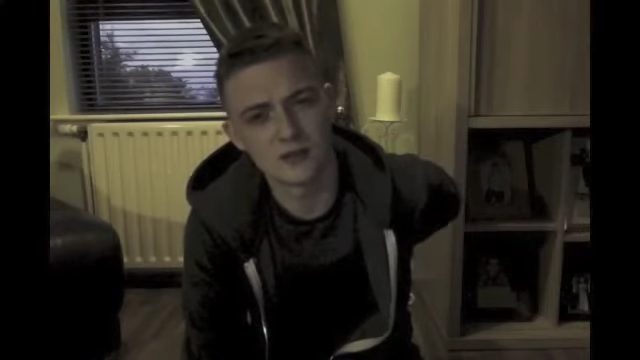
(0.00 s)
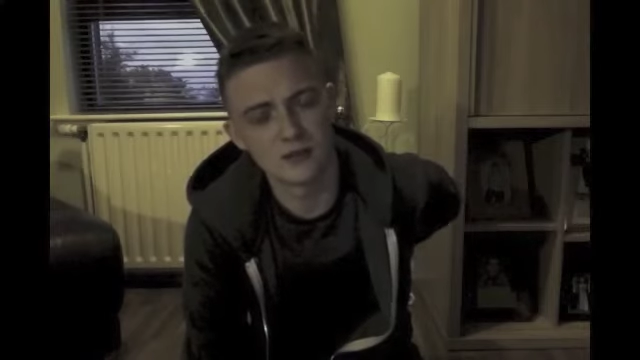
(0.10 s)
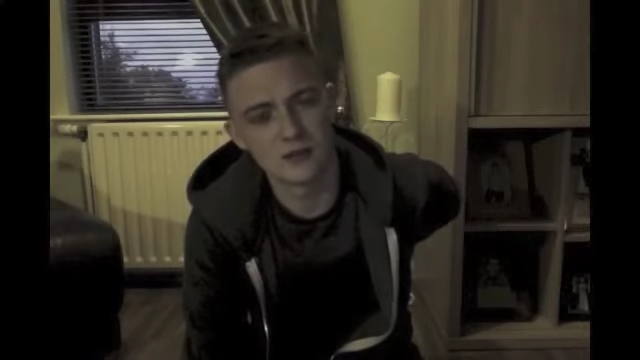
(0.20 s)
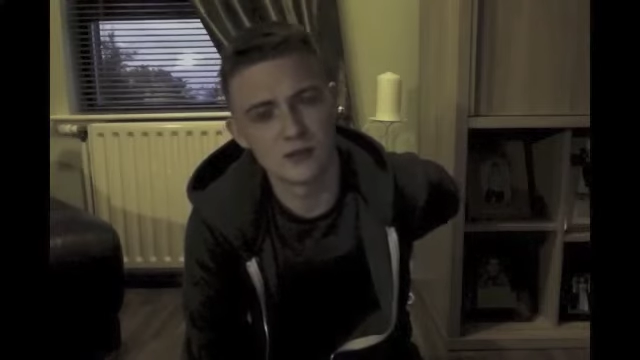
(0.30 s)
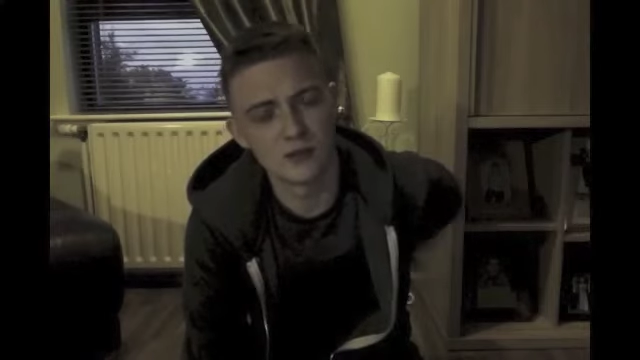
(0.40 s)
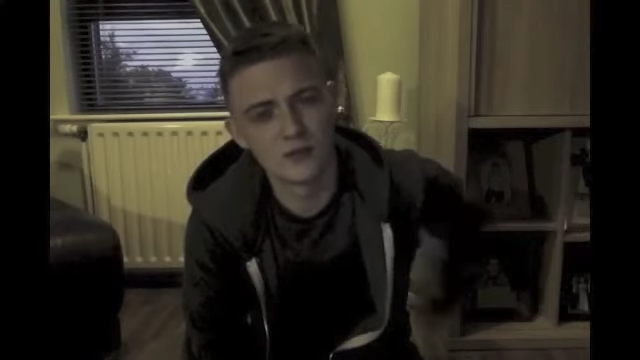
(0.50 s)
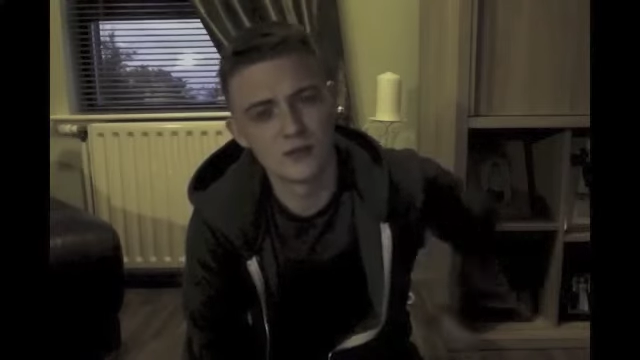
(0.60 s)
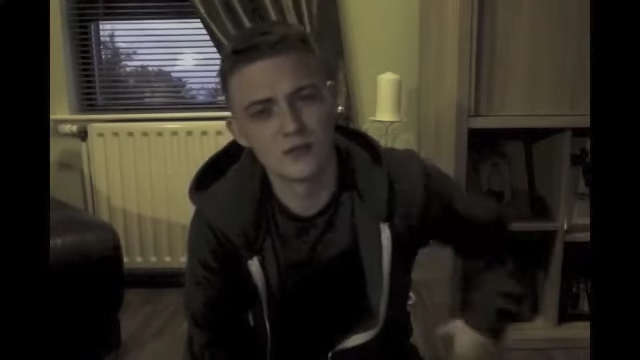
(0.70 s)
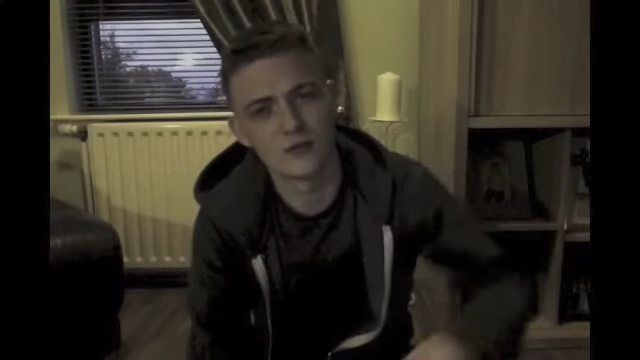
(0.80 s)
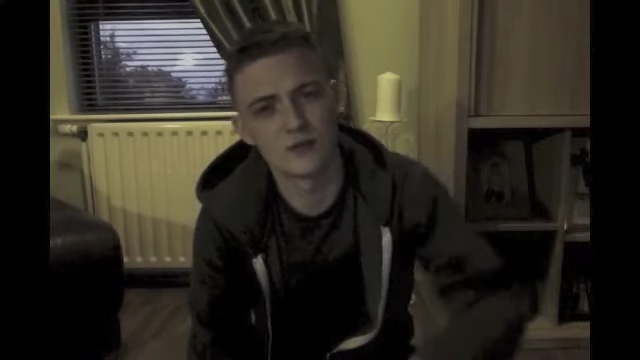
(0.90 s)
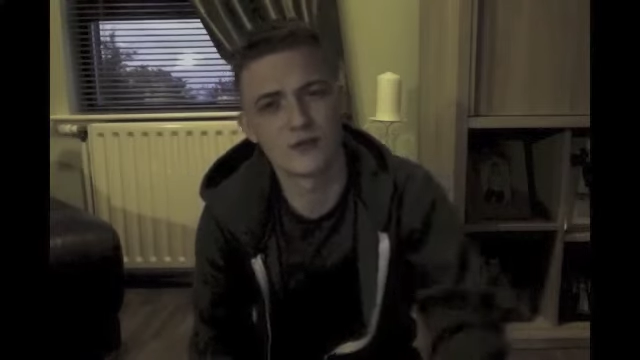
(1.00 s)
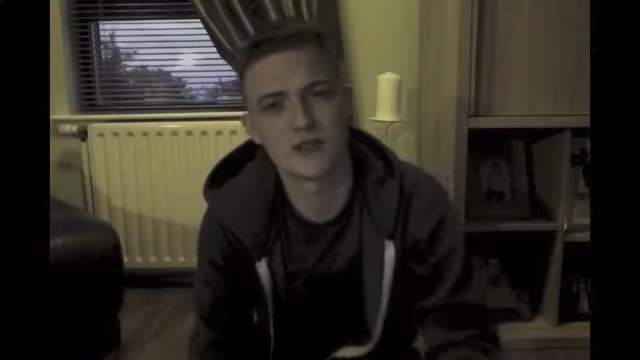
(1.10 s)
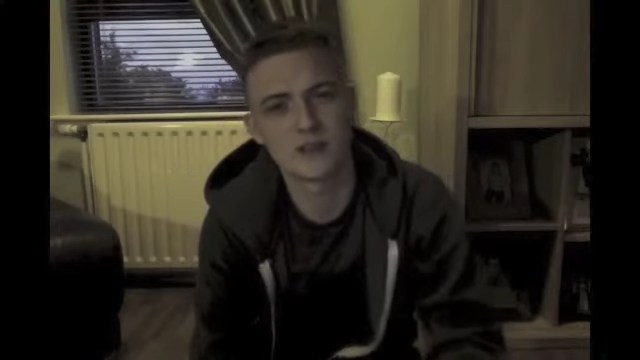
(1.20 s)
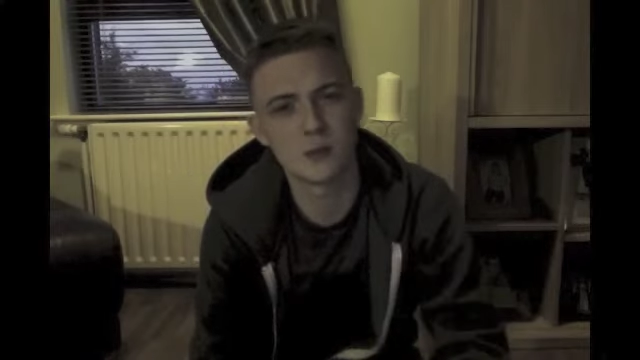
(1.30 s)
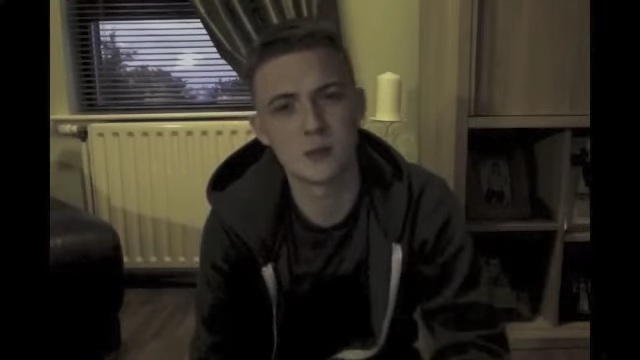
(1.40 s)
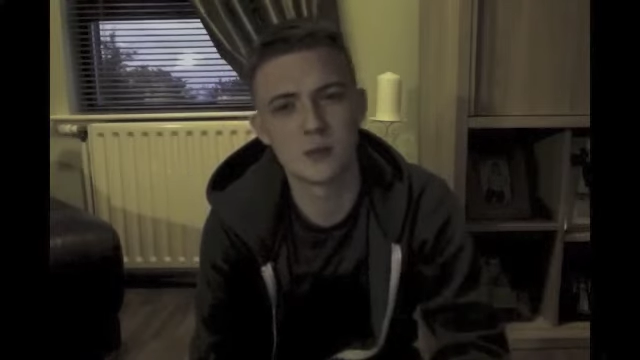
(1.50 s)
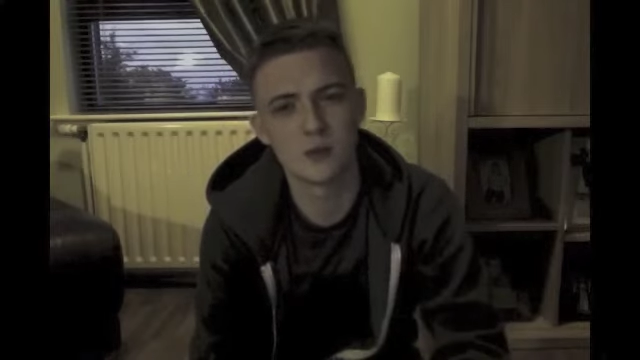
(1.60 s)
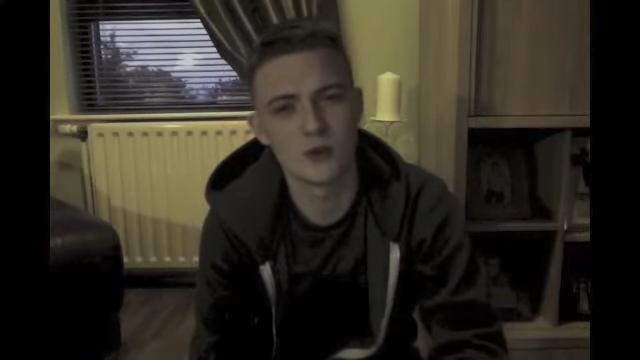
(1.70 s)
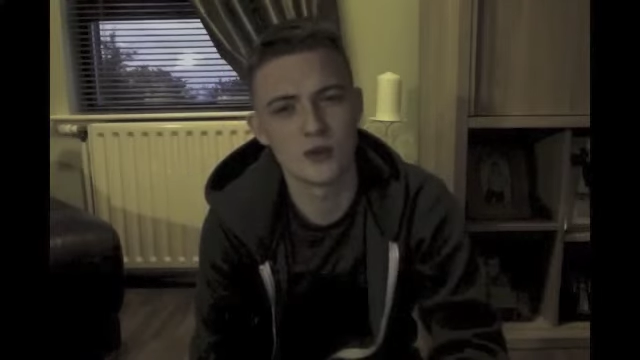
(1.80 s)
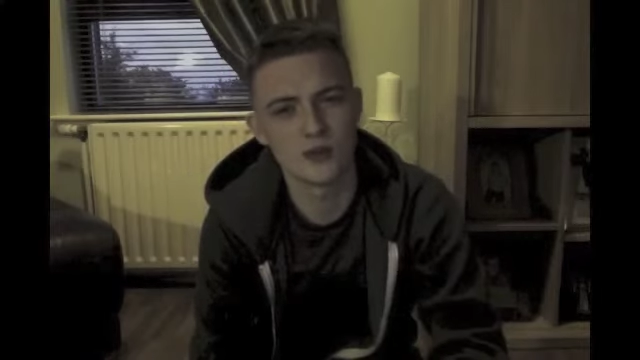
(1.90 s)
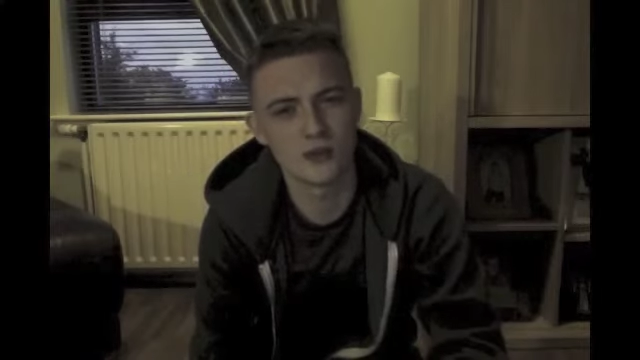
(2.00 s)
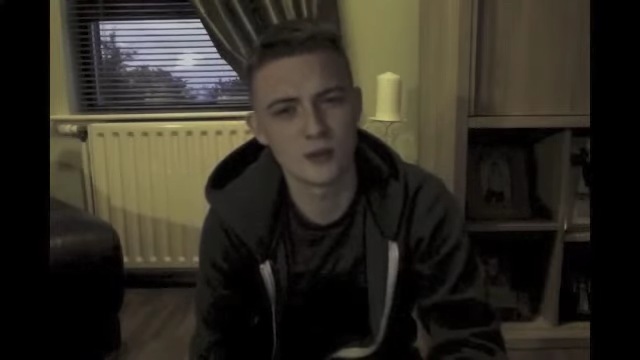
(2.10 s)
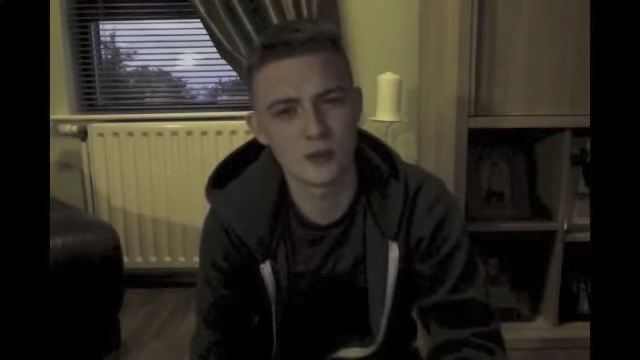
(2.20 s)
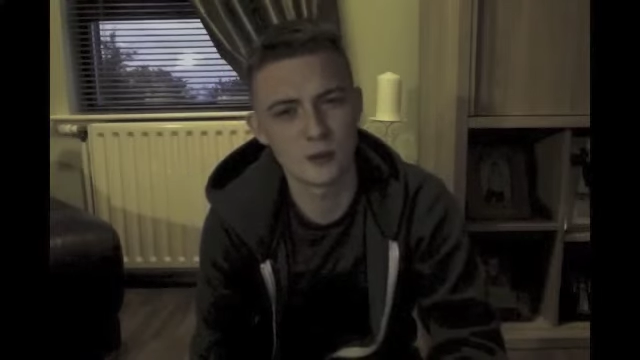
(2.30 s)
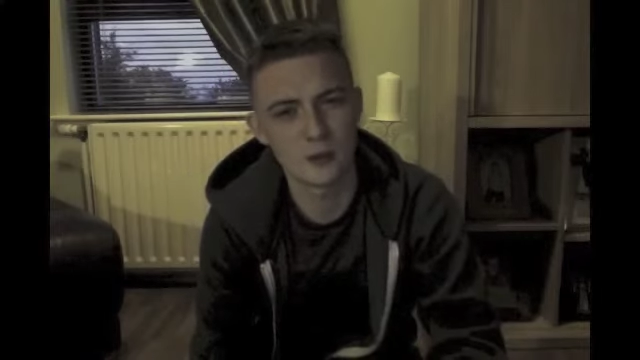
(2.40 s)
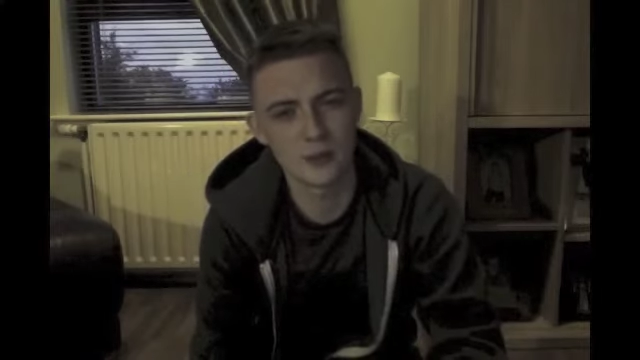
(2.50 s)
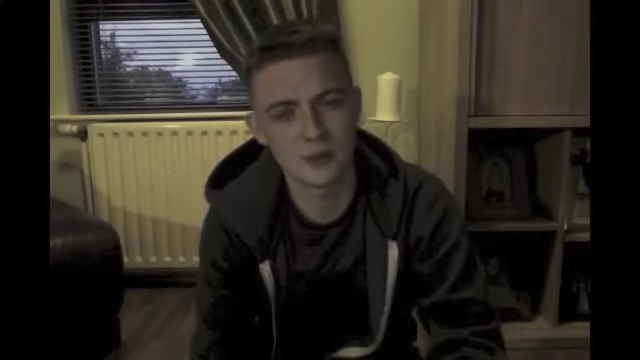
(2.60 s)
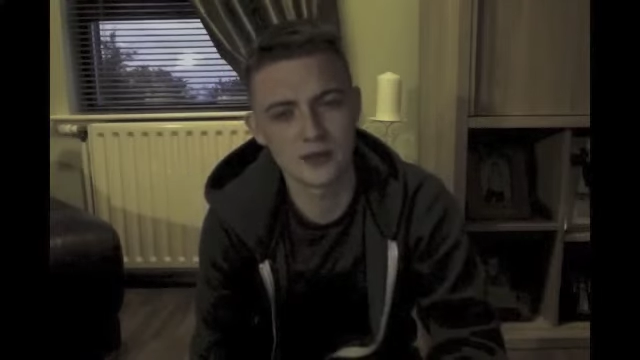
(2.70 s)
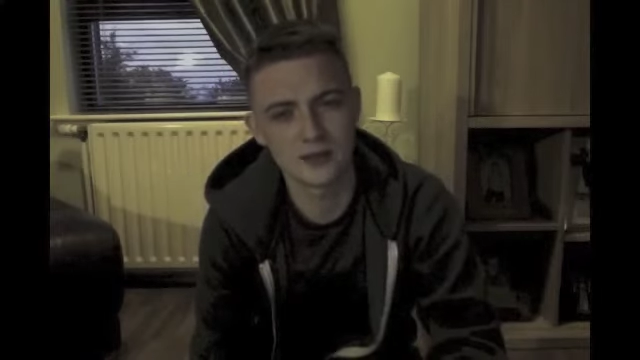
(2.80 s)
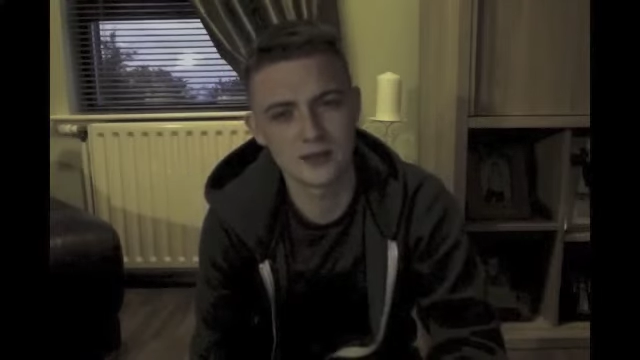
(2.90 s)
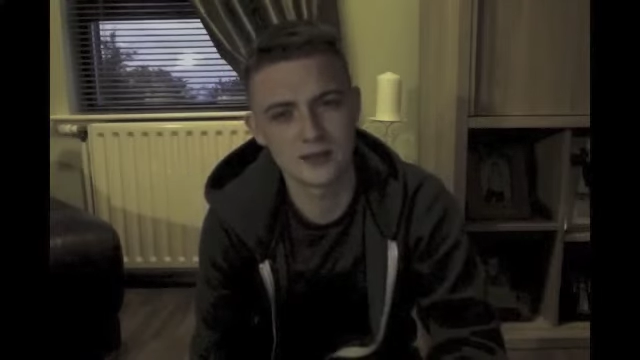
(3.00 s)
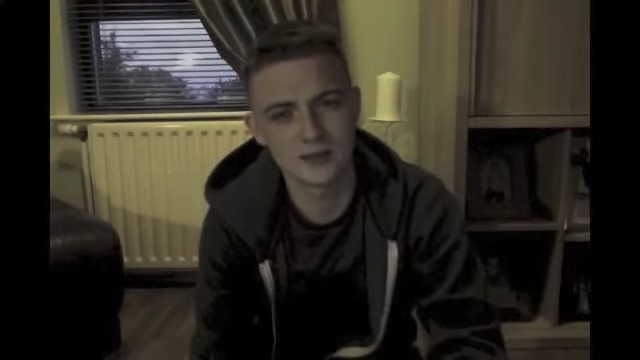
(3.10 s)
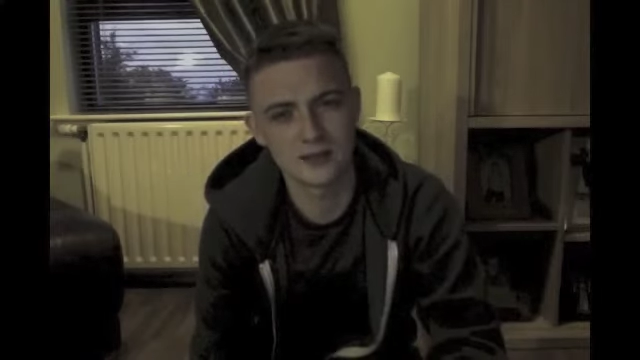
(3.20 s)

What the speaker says: a lot of non-trans people want to talk about because